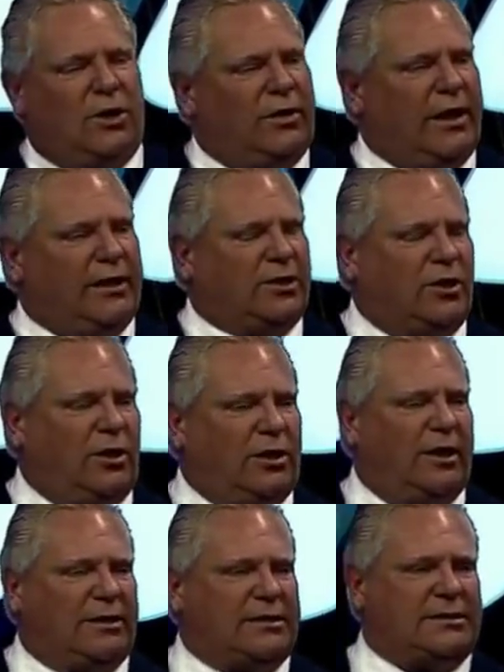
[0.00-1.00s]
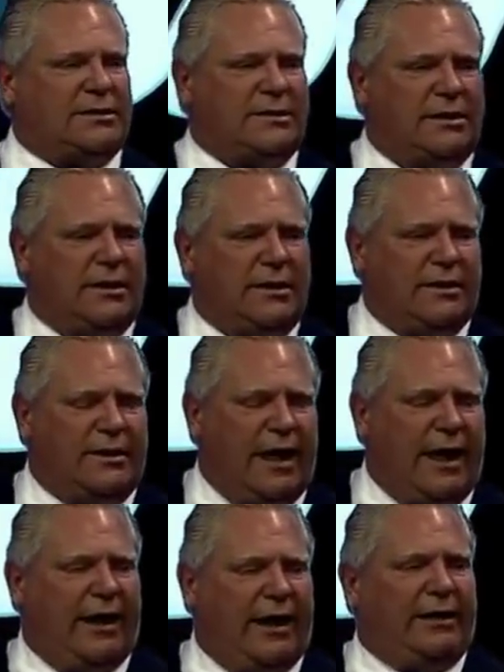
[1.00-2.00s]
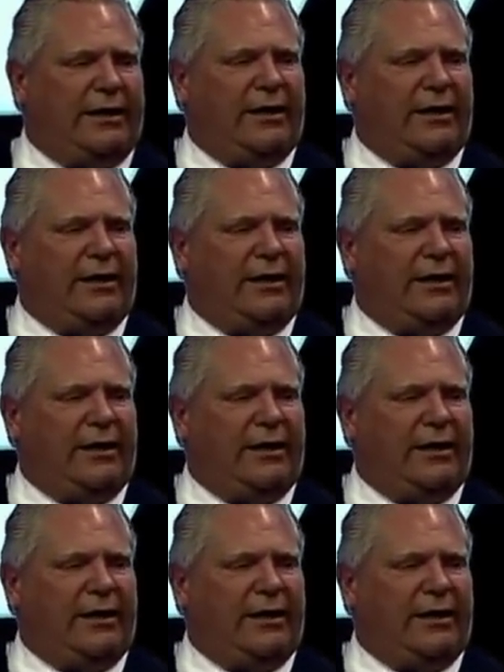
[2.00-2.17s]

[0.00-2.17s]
they told us that